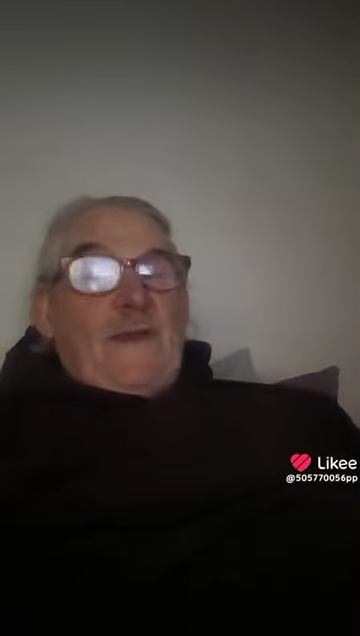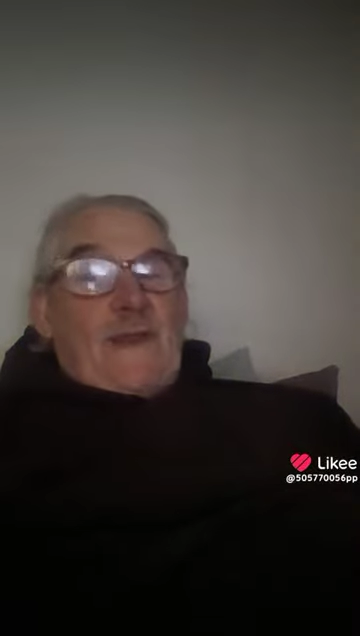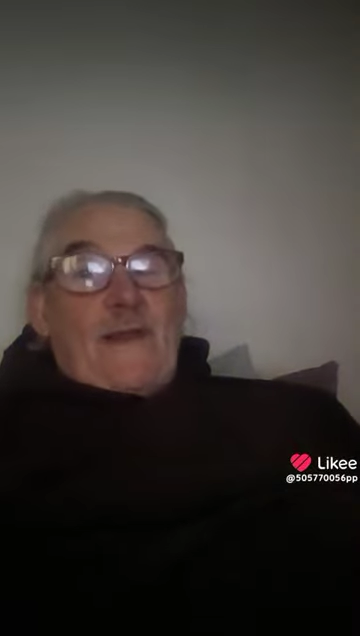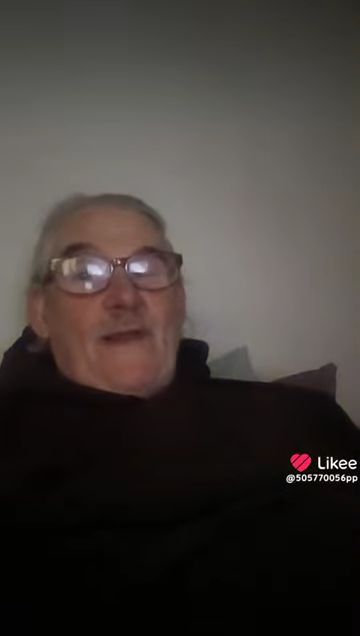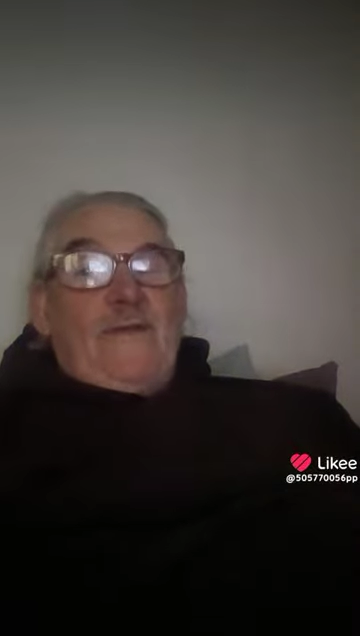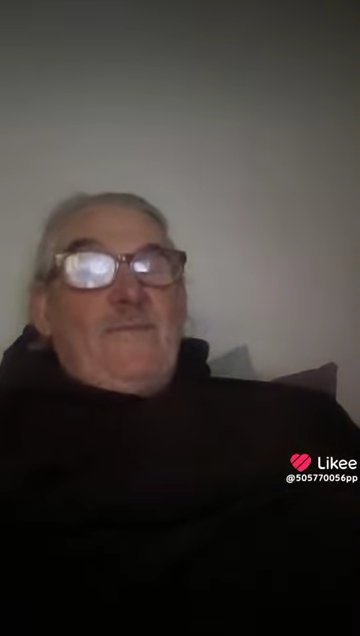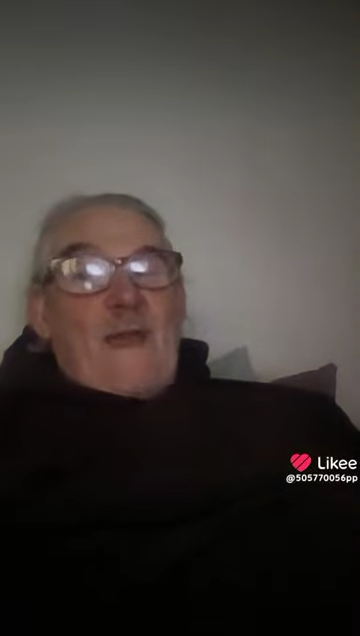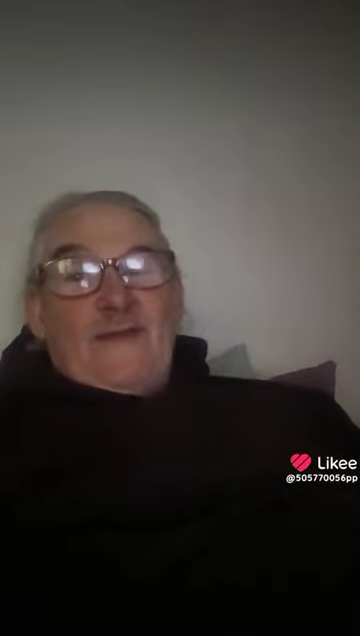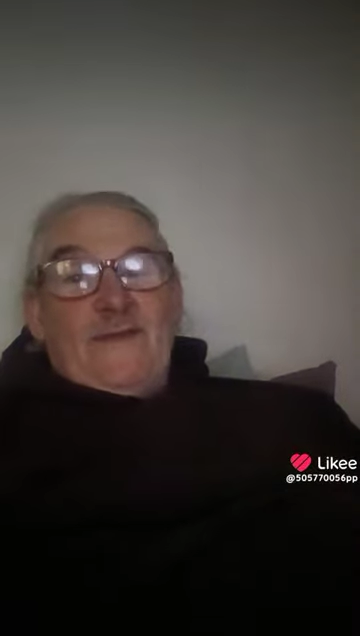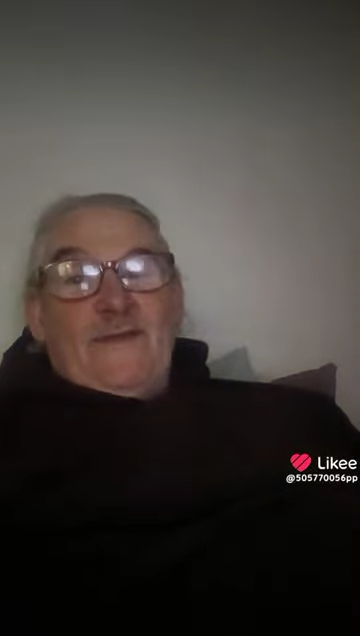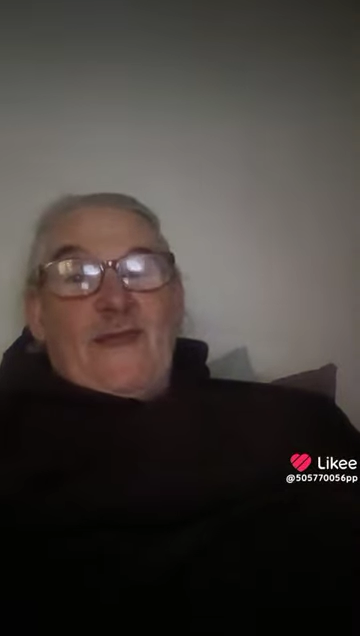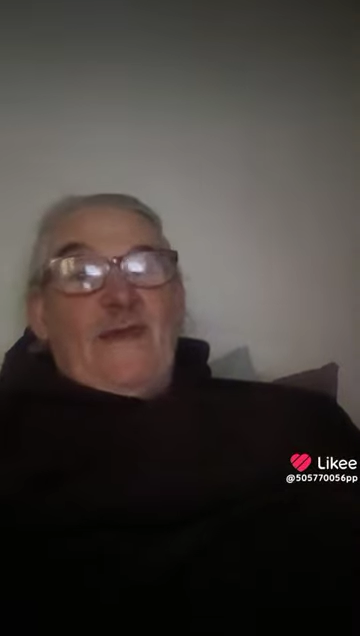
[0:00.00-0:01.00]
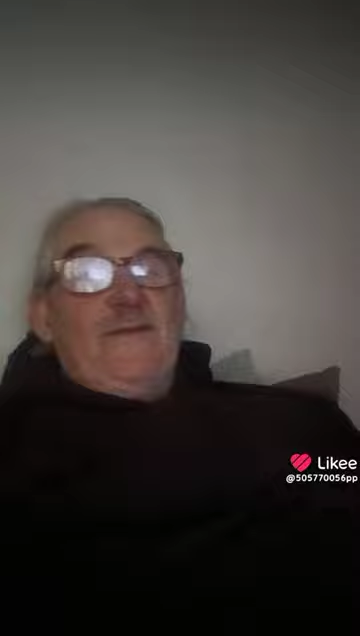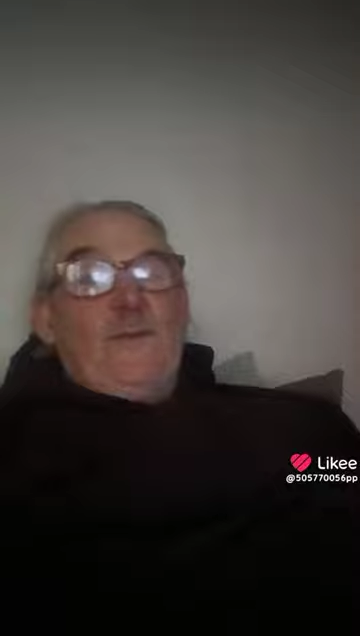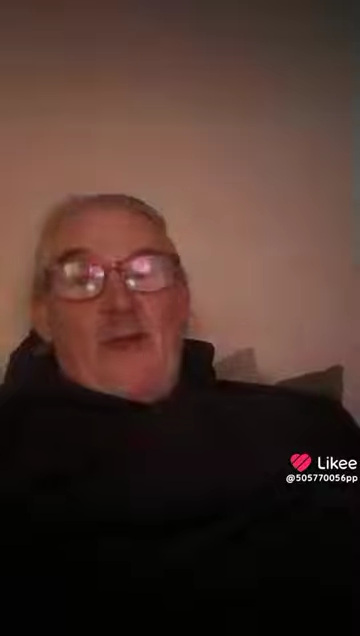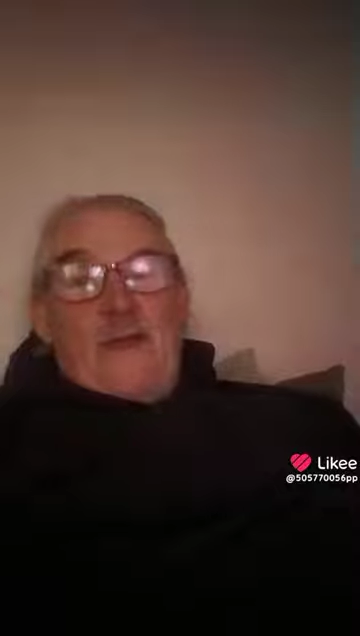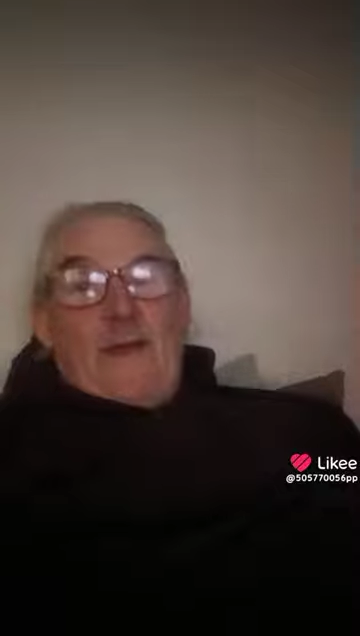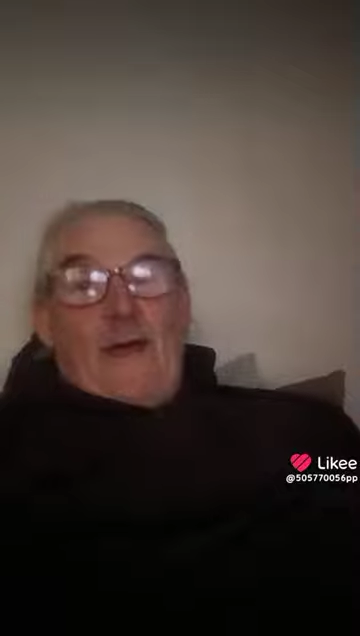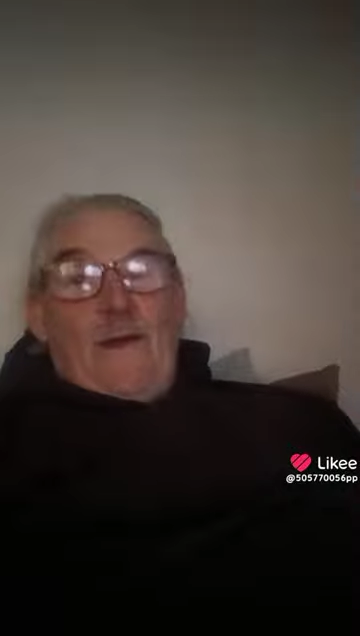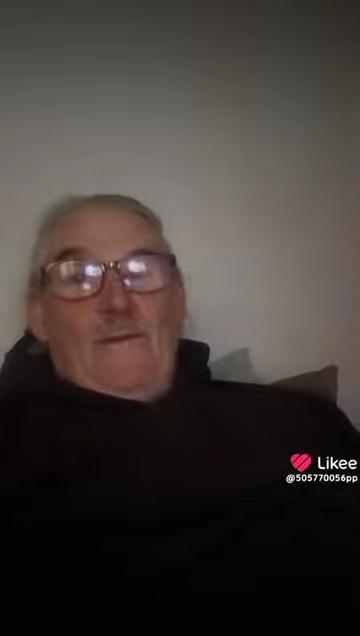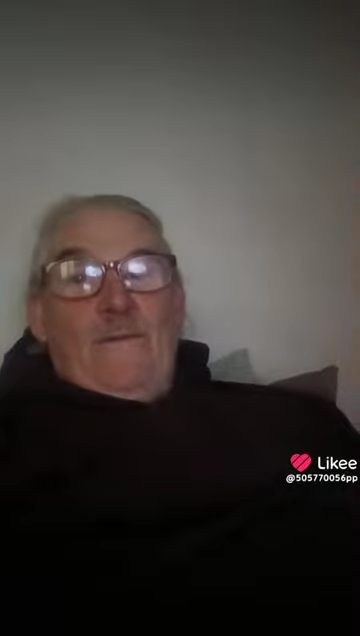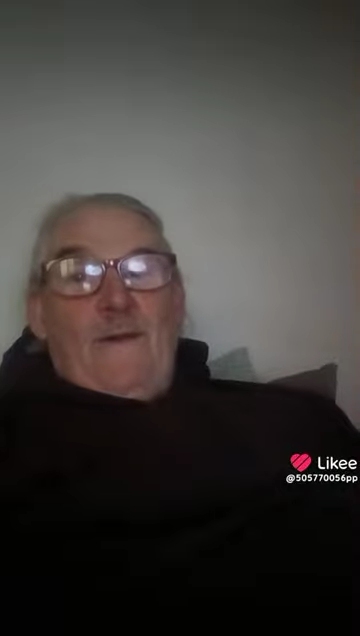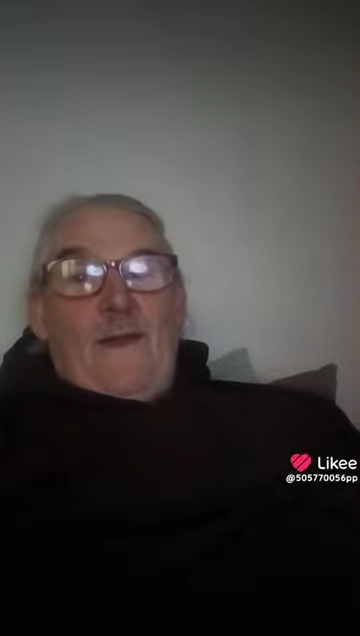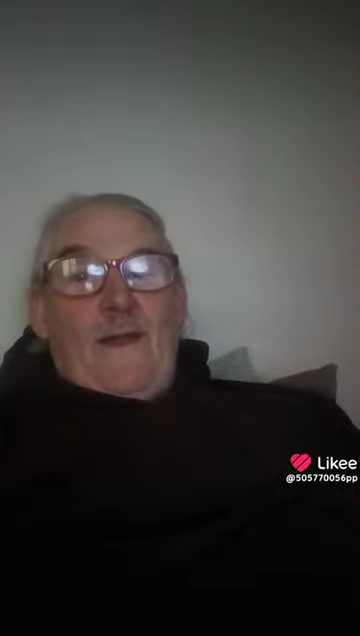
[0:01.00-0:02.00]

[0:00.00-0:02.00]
ladder smashes against the window.